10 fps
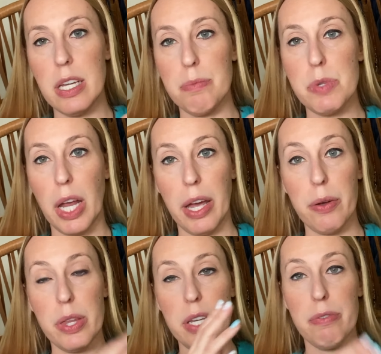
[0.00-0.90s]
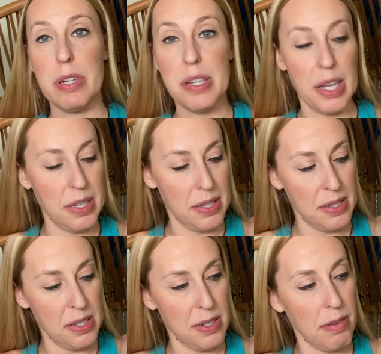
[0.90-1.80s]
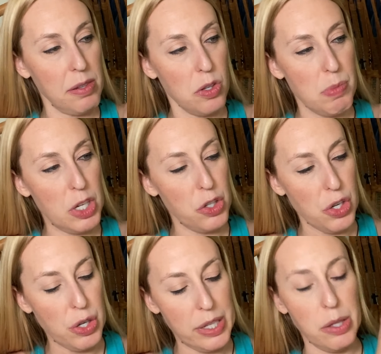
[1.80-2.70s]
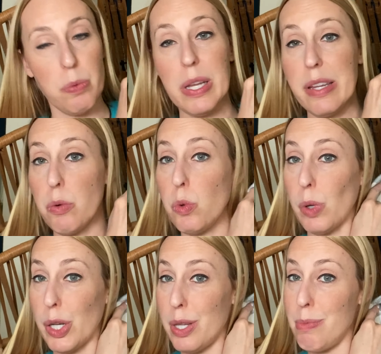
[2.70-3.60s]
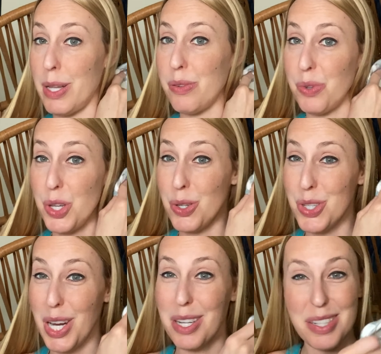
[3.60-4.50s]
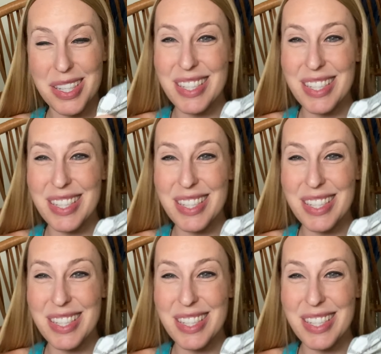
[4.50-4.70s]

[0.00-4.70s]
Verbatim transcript: um, check out the different sizes and stuff so you make sure you get the ones that will work the best for your chairs.